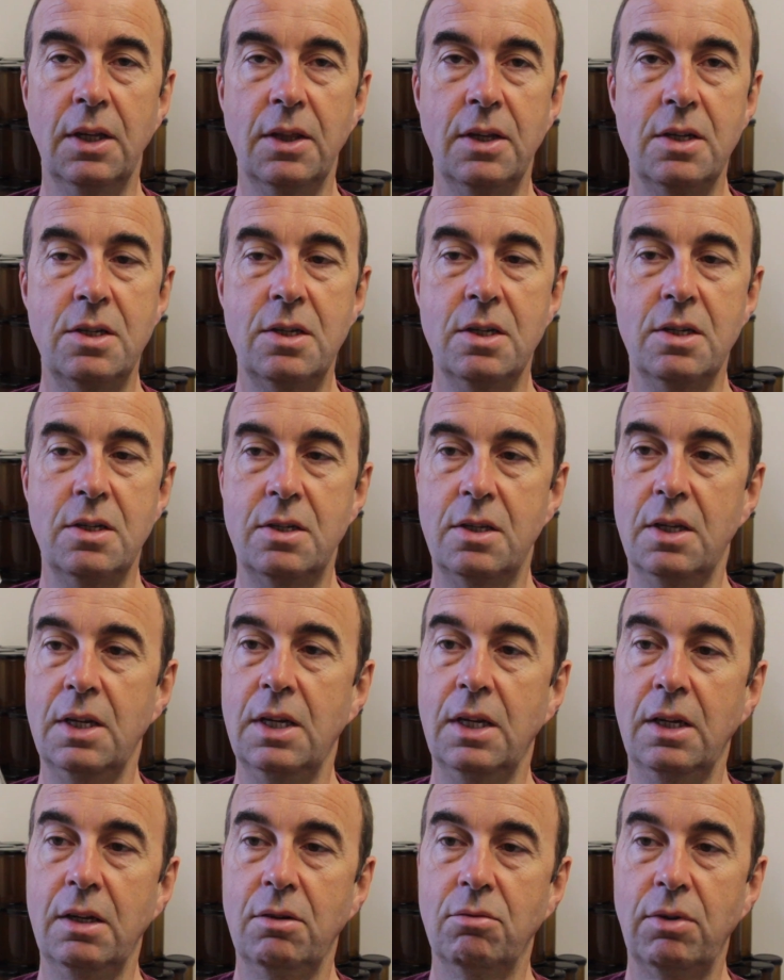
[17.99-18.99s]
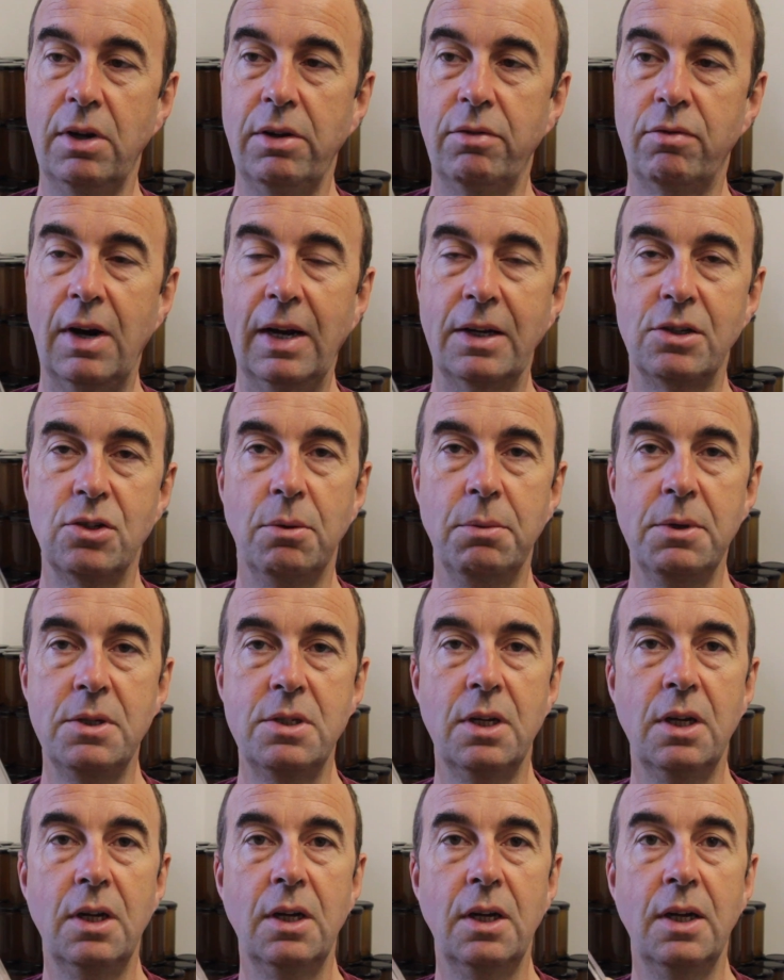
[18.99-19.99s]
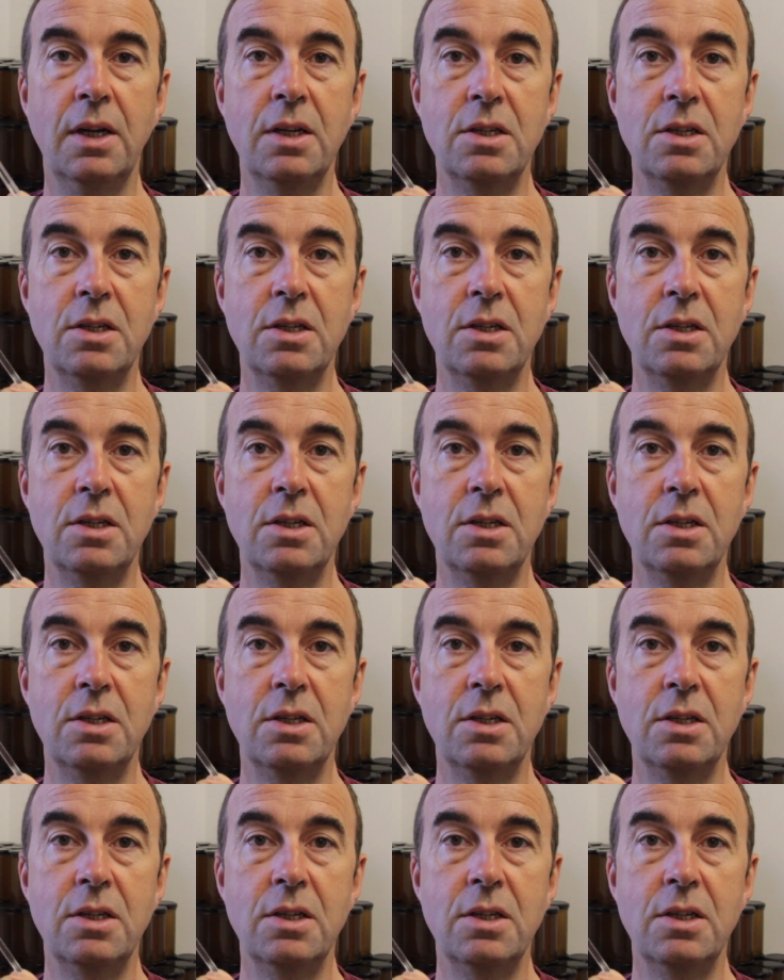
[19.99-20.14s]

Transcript: This is the refractometer.